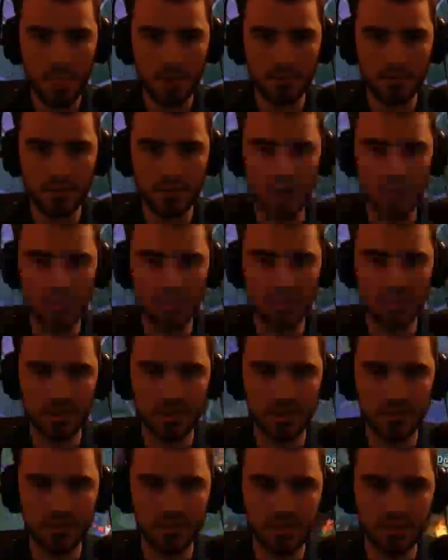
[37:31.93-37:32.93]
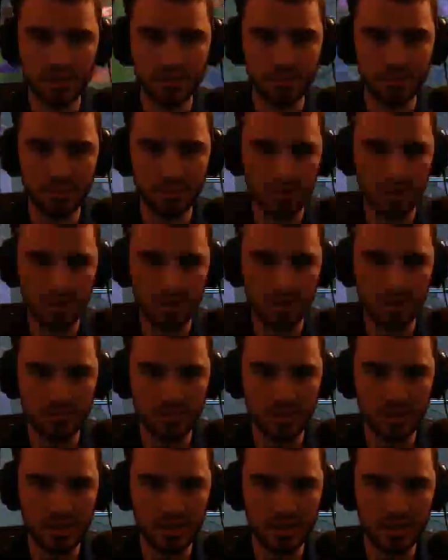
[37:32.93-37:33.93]
Drop the Q on uh,
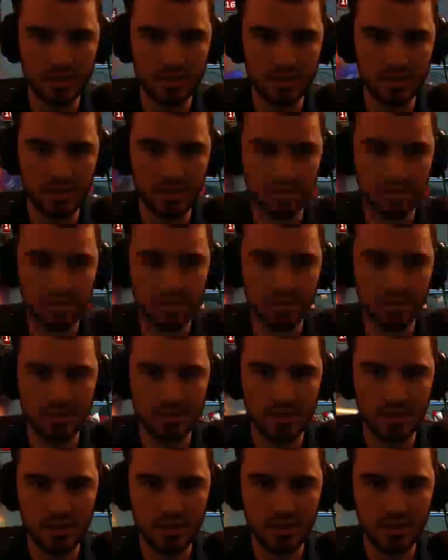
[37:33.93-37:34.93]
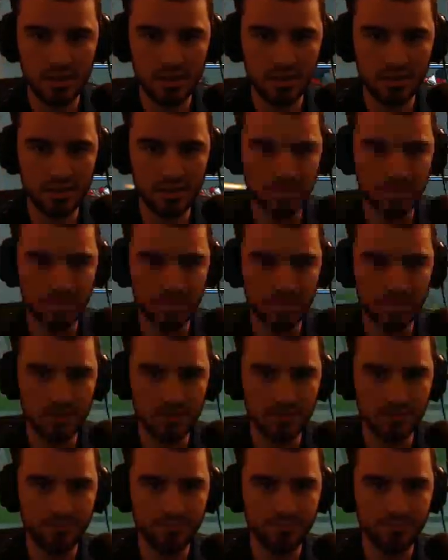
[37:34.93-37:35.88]
Vayne and it's going to land. There we go.